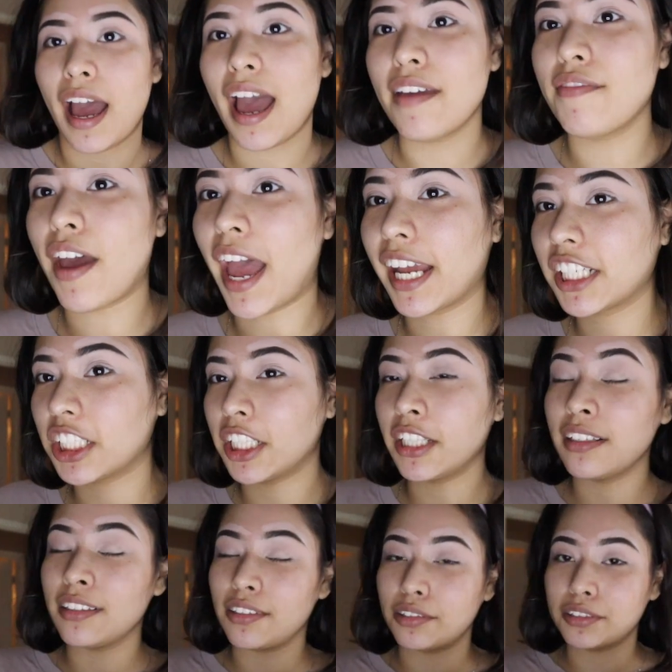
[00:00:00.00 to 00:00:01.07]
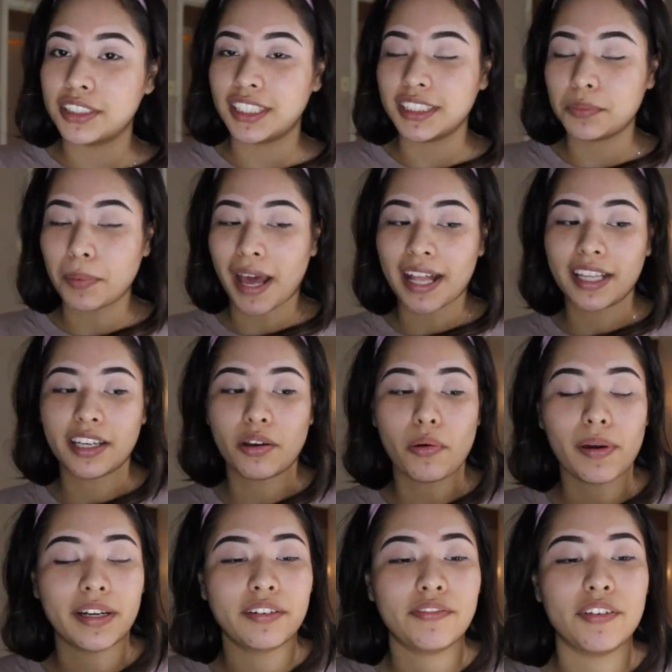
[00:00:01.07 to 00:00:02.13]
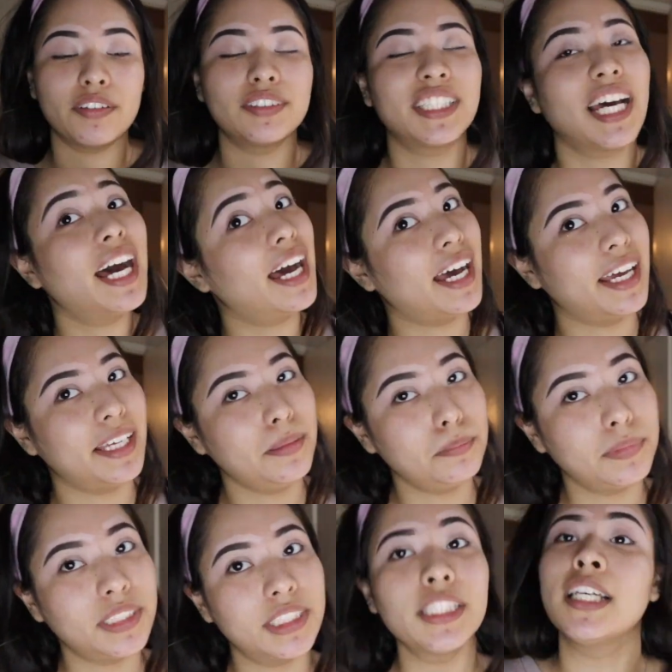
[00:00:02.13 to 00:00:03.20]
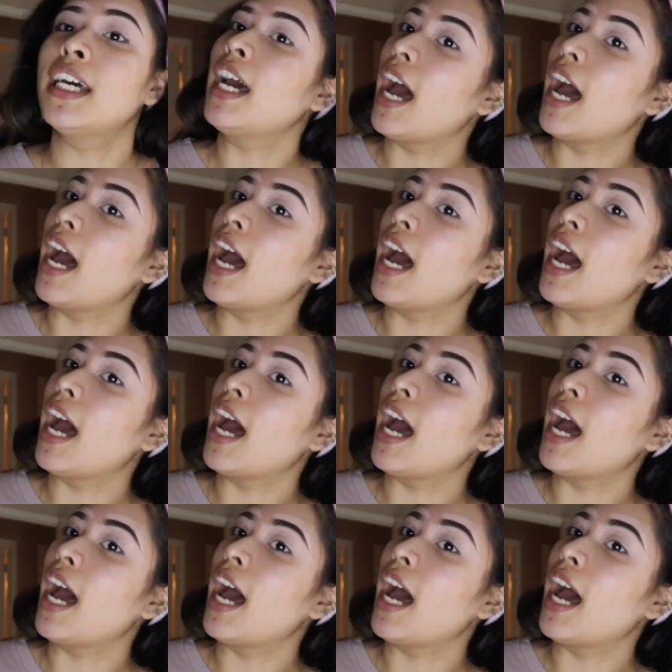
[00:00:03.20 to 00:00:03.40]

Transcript: I've actually used this palette quite a few times.